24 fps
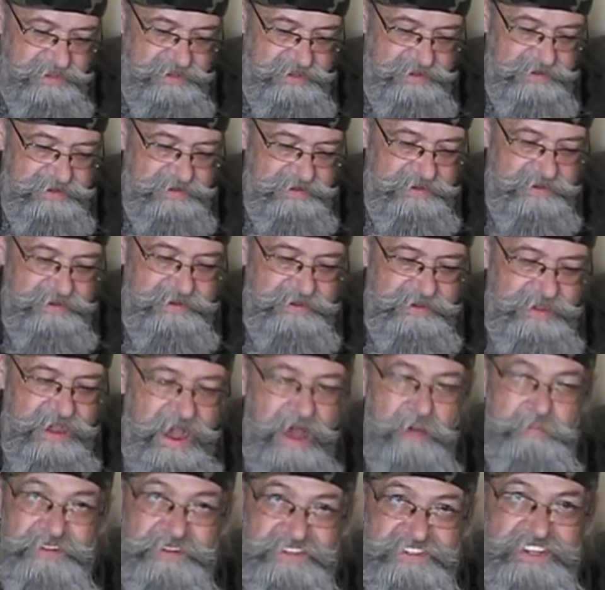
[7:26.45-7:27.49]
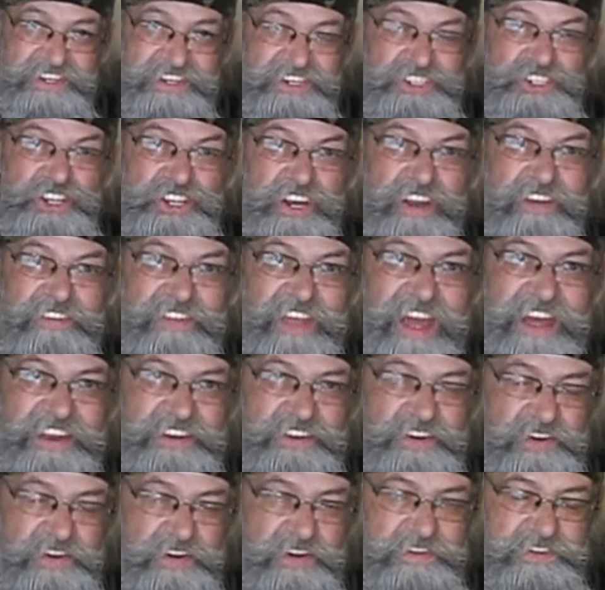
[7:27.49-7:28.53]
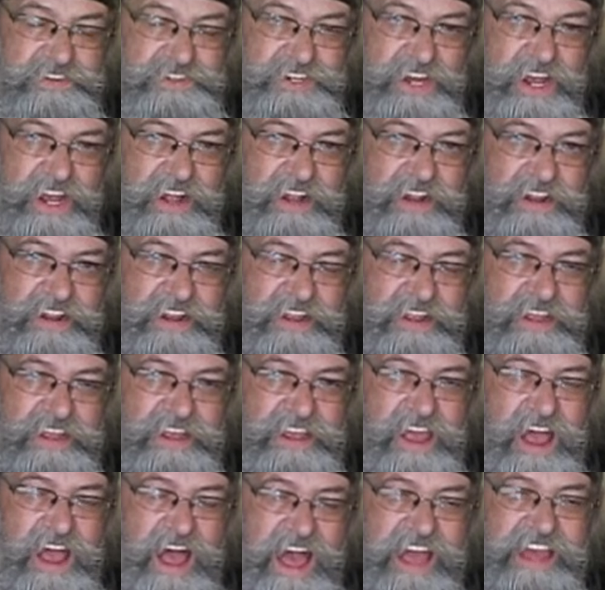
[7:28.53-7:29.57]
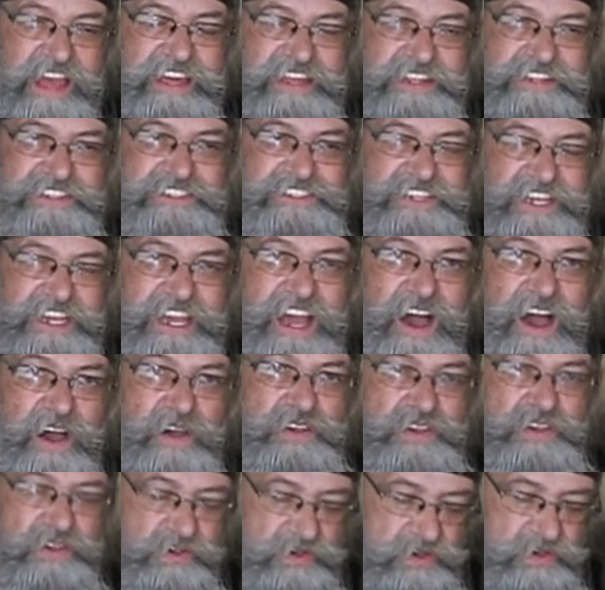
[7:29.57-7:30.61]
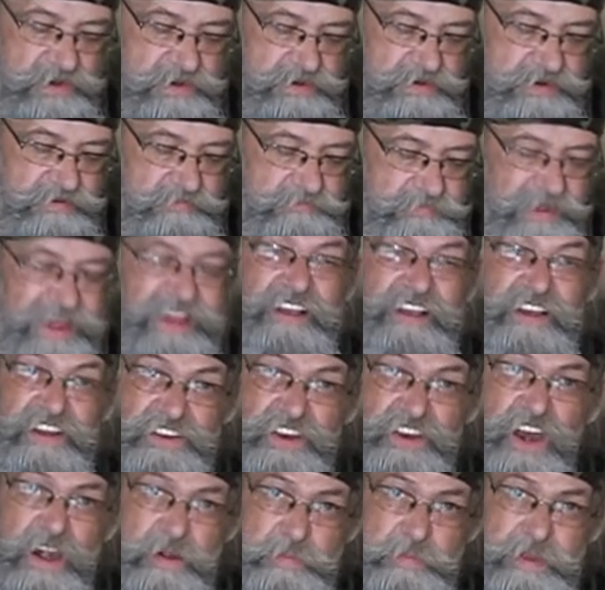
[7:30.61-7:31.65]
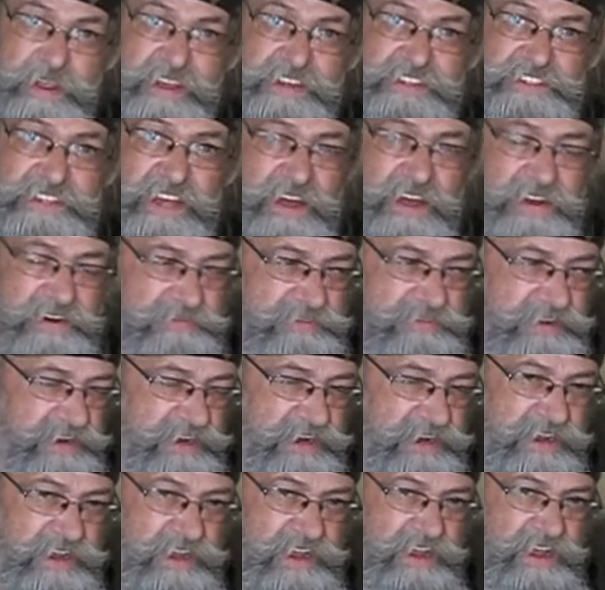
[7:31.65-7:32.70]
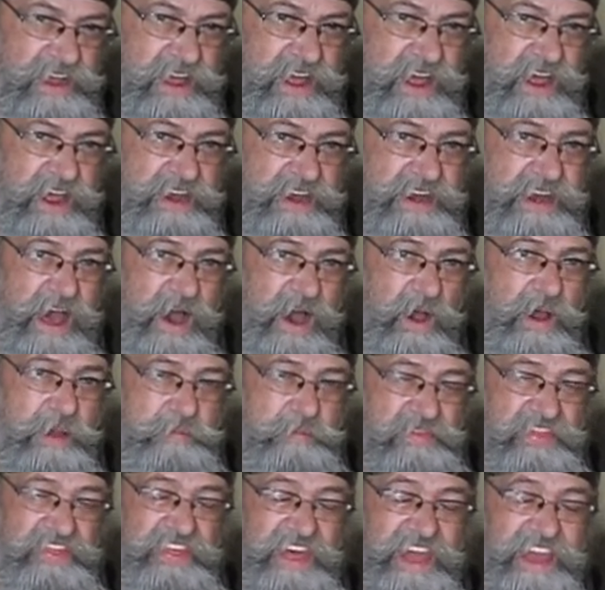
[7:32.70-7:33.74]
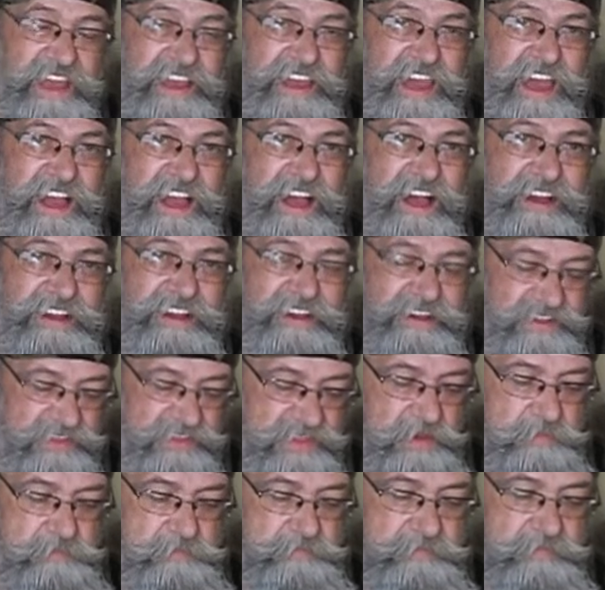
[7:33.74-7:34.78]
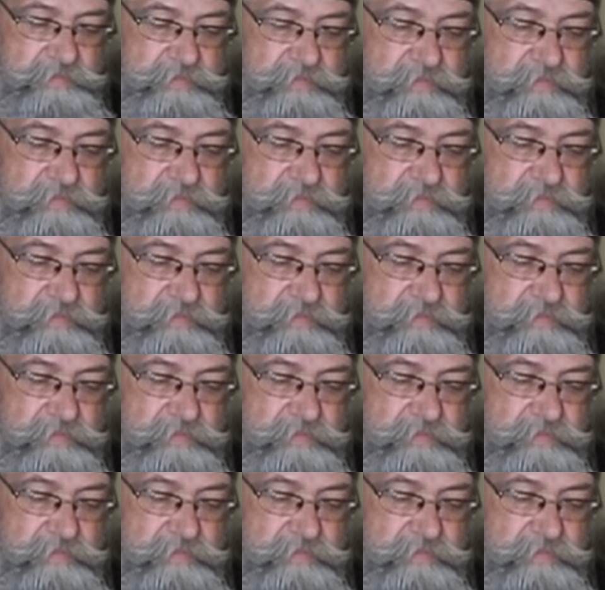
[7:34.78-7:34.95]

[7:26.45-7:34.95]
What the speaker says: the composition of that turtle shell, I can see how you could make guitar picks out of it. Now I'm thinking the